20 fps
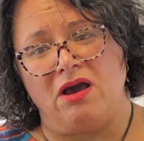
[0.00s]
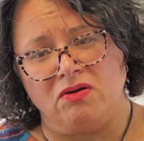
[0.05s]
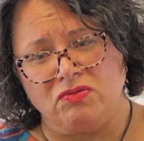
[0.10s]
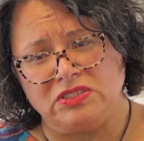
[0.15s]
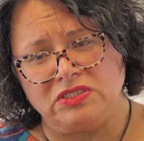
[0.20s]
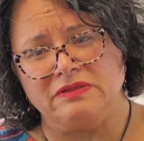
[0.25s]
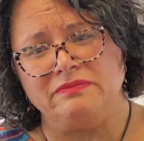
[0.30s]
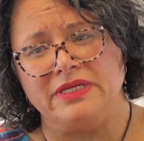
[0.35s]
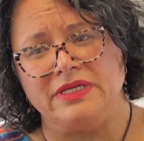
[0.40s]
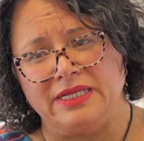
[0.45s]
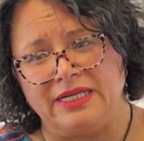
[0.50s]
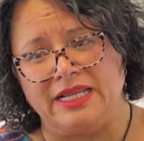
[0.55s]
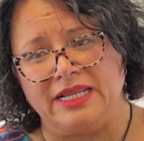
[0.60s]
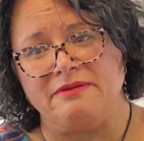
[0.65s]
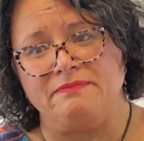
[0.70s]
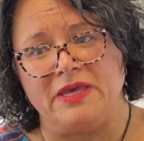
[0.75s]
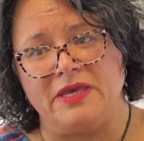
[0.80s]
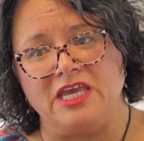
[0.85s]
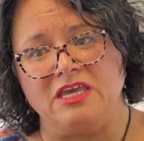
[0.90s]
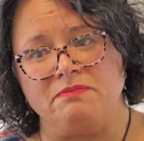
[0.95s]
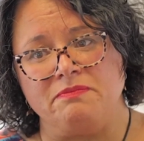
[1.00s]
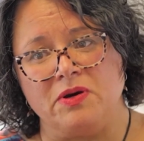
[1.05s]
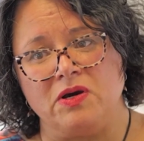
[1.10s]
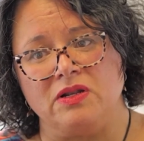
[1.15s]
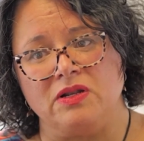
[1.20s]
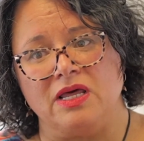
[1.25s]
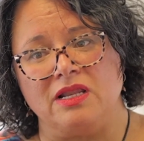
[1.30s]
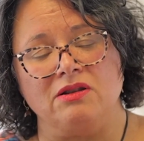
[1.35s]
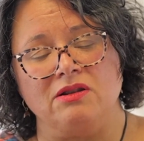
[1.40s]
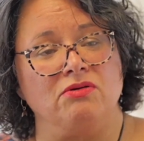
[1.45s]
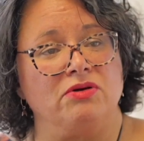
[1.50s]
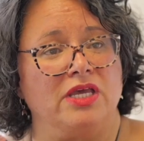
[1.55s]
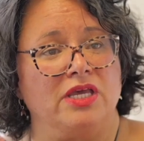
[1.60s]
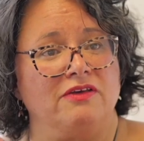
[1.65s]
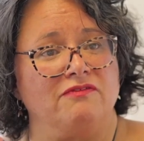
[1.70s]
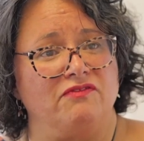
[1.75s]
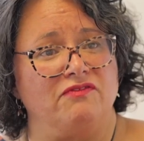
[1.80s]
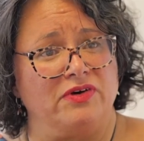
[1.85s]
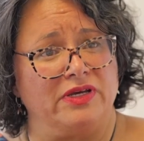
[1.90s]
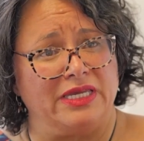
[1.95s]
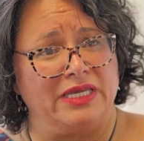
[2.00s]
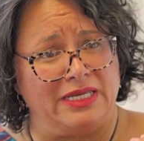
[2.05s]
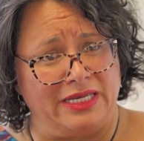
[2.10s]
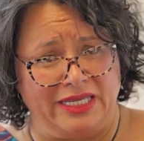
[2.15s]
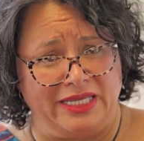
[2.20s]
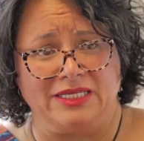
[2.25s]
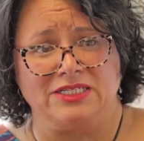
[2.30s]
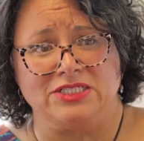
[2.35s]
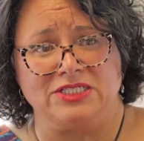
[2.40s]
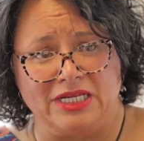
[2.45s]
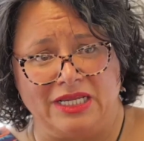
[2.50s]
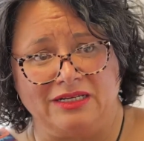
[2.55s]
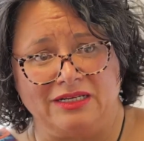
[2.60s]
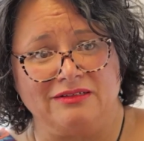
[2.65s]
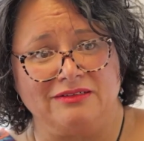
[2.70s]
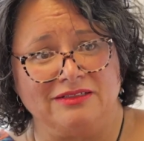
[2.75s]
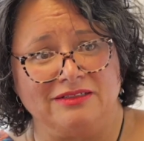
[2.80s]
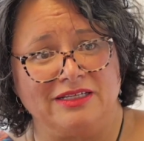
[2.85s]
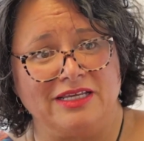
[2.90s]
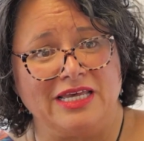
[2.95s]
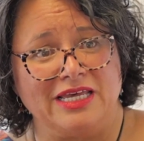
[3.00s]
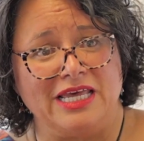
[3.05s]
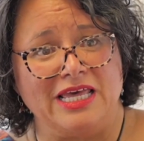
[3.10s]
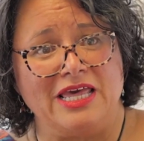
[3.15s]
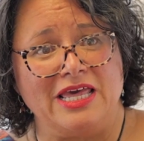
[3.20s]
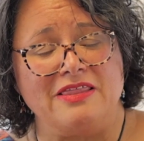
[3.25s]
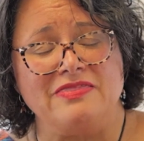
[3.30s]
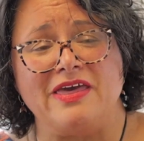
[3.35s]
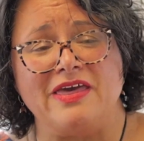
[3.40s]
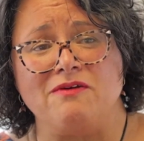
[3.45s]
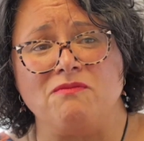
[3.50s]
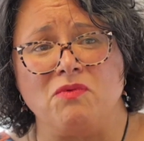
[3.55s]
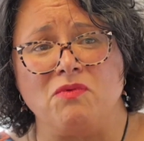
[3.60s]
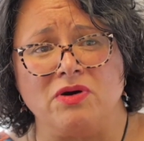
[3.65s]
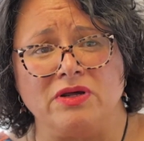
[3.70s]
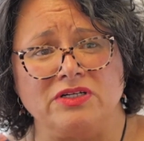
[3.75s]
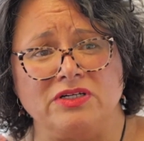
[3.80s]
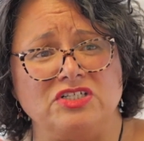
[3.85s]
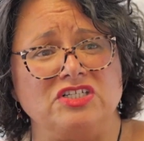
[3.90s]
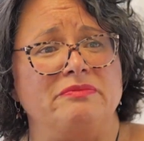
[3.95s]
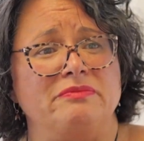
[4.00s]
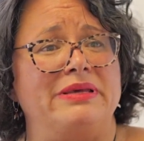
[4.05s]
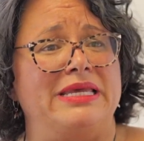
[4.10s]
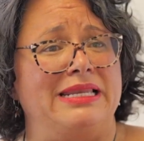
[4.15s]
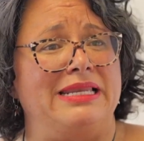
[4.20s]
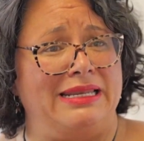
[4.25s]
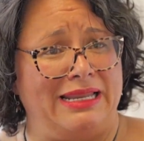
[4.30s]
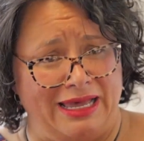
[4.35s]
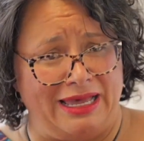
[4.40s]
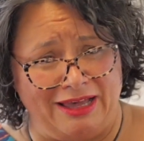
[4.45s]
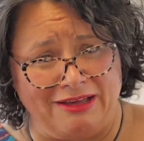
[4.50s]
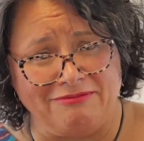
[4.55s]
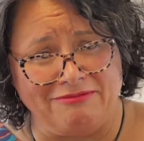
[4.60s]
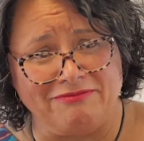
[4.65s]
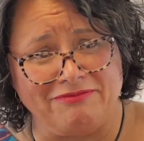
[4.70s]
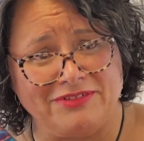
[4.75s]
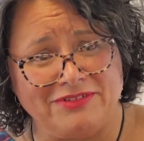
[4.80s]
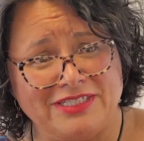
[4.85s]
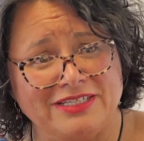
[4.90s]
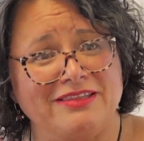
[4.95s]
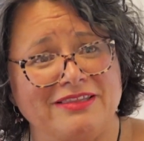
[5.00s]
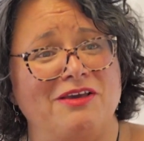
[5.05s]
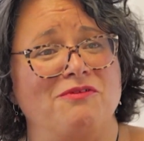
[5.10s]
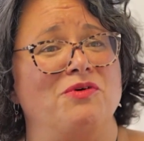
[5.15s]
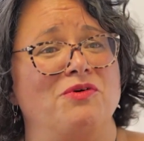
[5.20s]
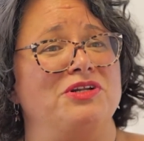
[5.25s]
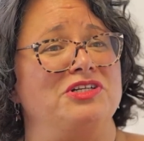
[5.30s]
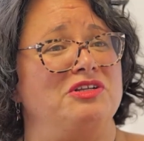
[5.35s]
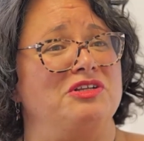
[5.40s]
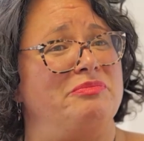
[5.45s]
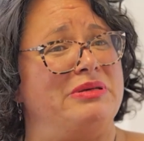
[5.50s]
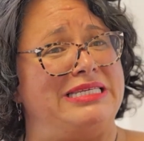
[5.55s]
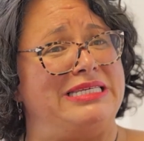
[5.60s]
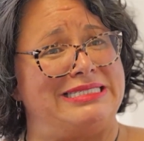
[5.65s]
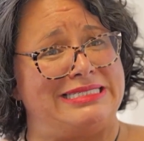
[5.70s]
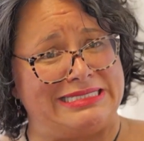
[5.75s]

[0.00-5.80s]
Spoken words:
Ultimately, people are looking for connection. They want to be loved, they want to be